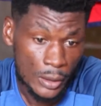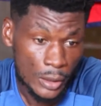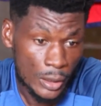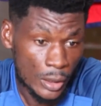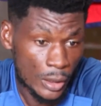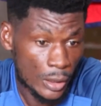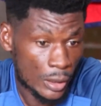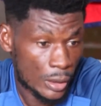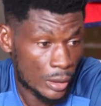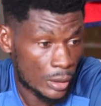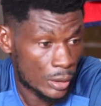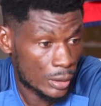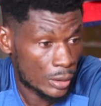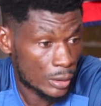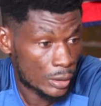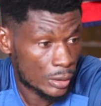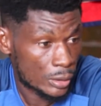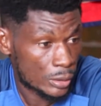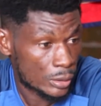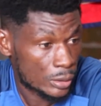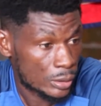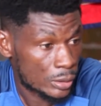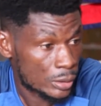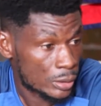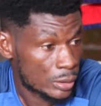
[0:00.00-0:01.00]
uh,
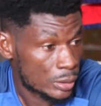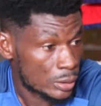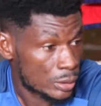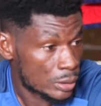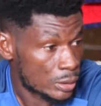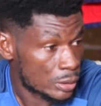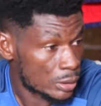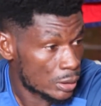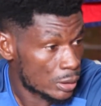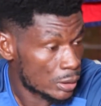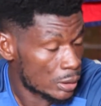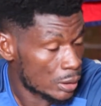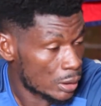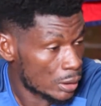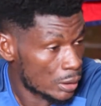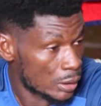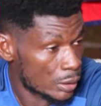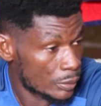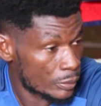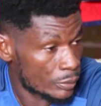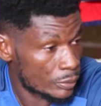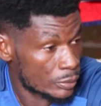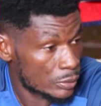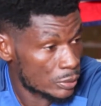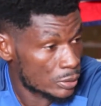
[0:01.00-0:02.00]
uh
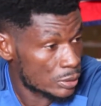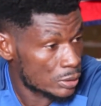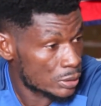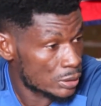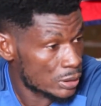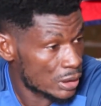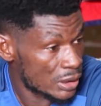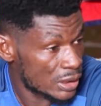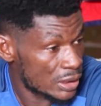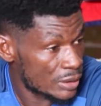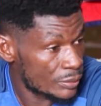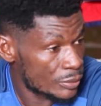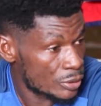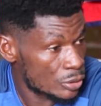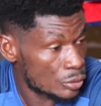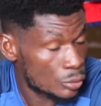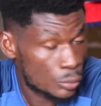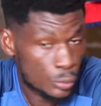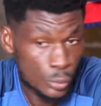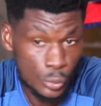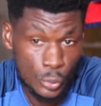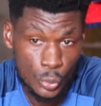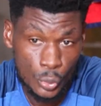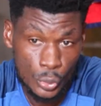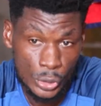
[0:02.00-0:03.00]
taking me
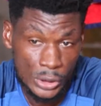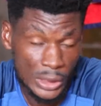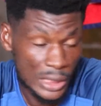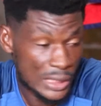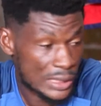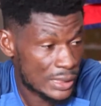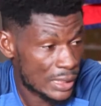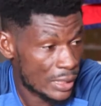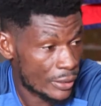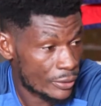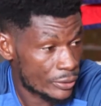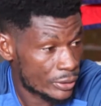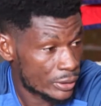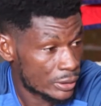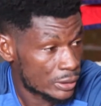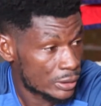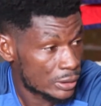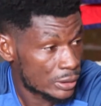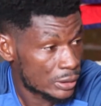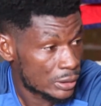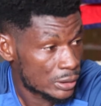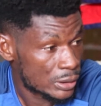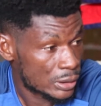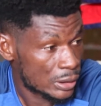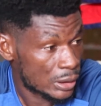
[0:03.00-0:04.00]
to Coach Asari.
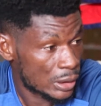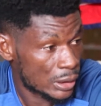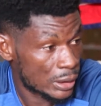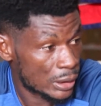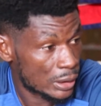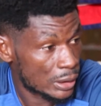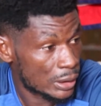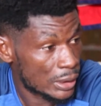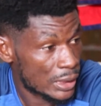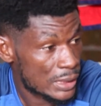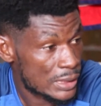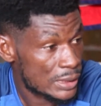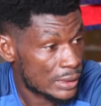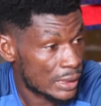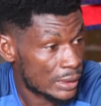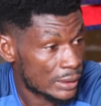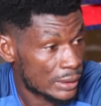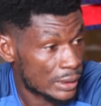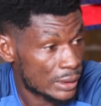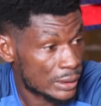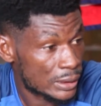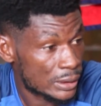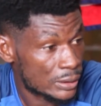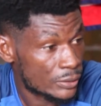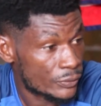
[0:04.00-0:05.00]
And then I
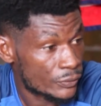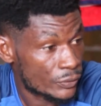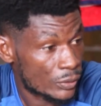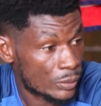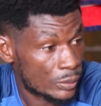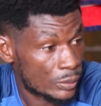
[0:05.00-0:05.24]
started it from